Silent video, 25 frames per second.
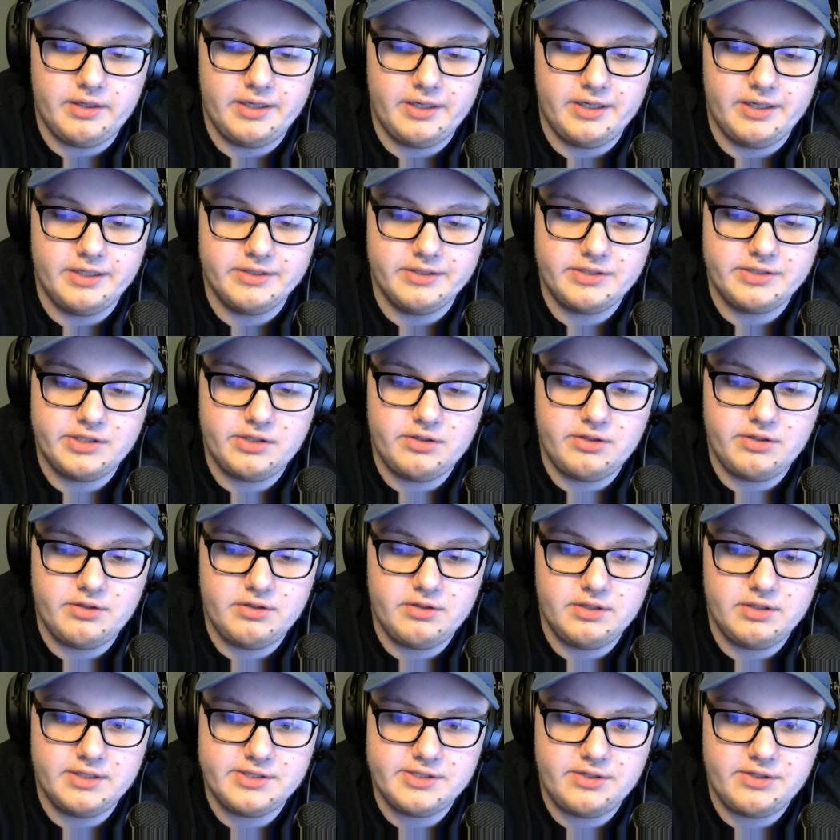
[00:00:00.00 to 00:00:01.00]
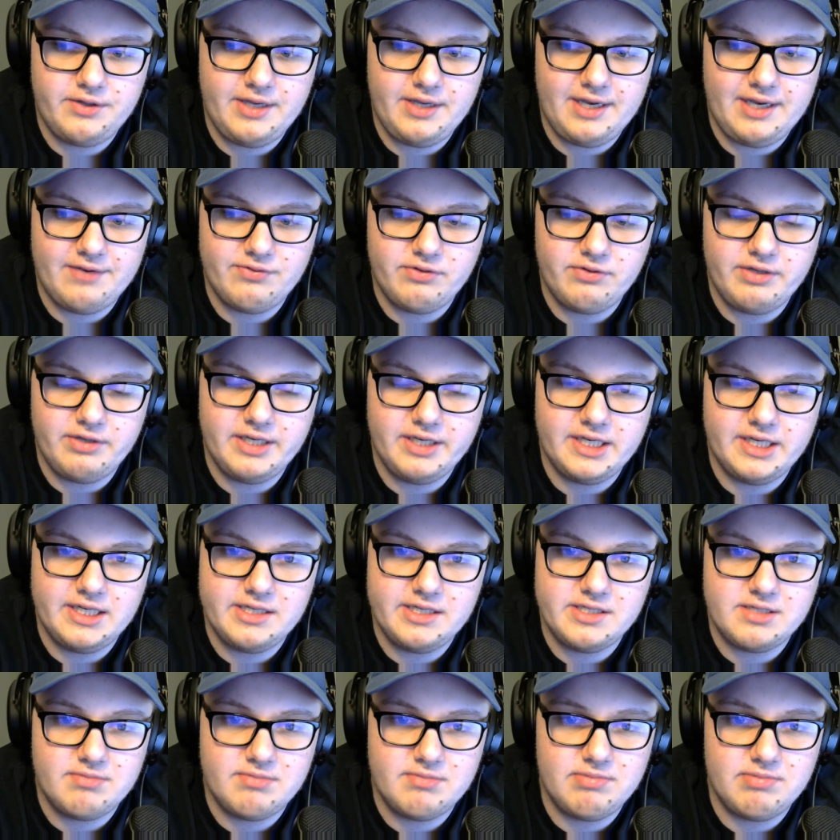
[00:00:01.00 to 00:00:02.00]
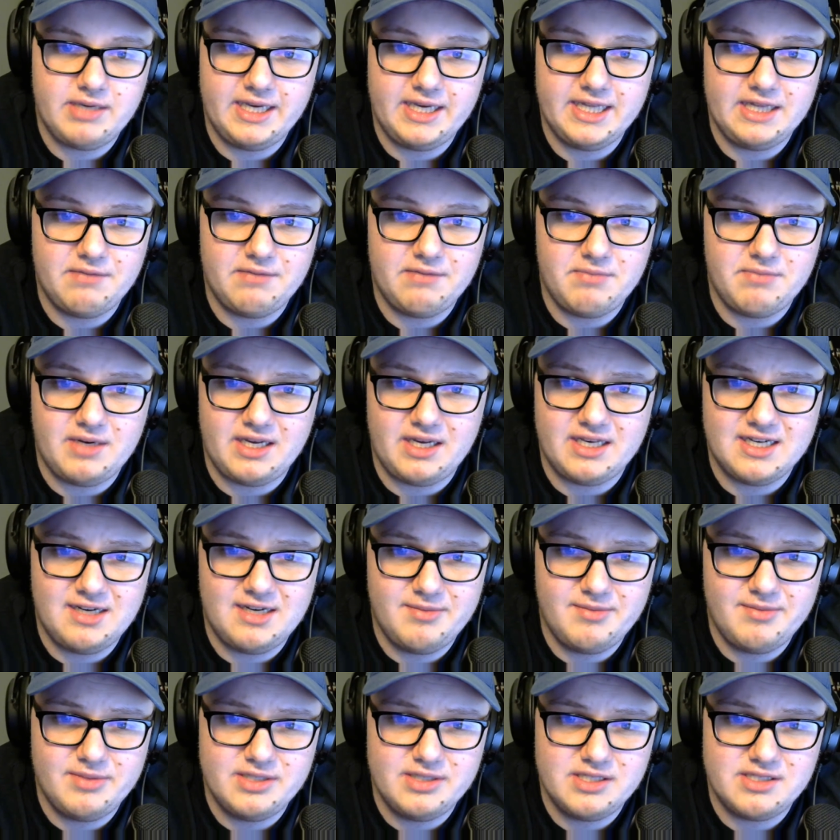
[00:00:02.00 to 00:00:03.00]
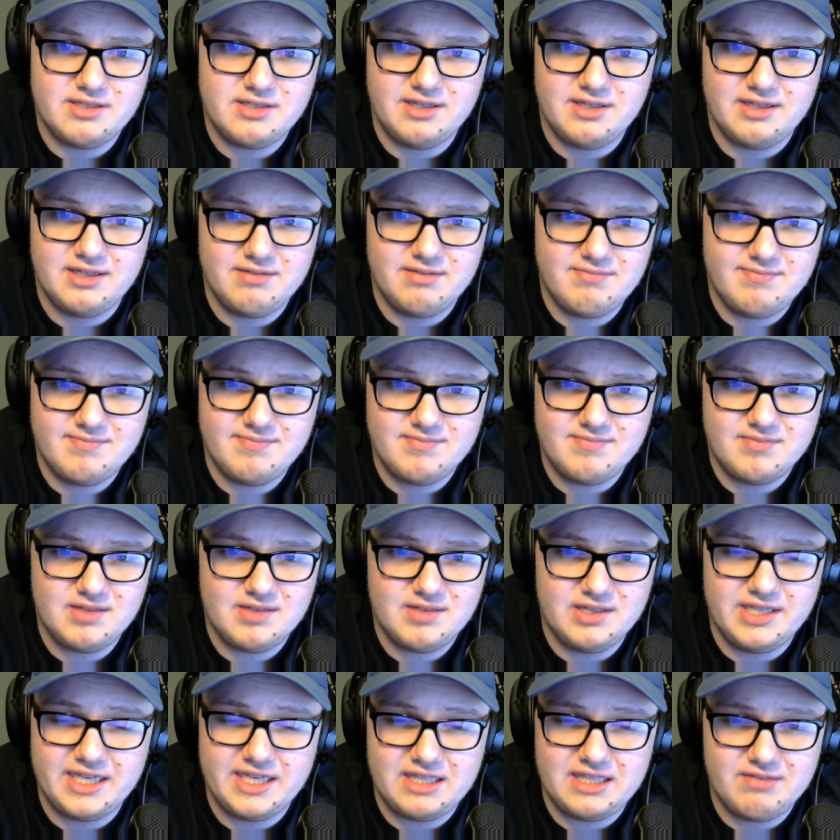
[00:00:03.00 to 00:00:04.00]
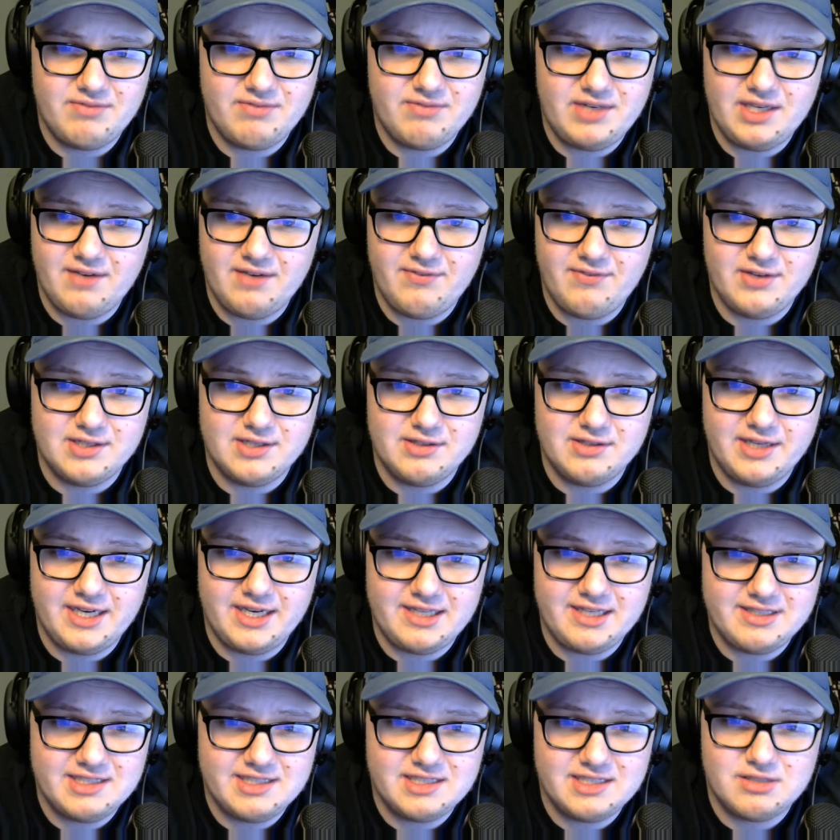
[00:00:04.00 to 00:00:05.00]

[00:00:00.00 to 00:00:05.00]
So that's all I have for you guys. Again, leave me any comments. Like the video if you guys liked it.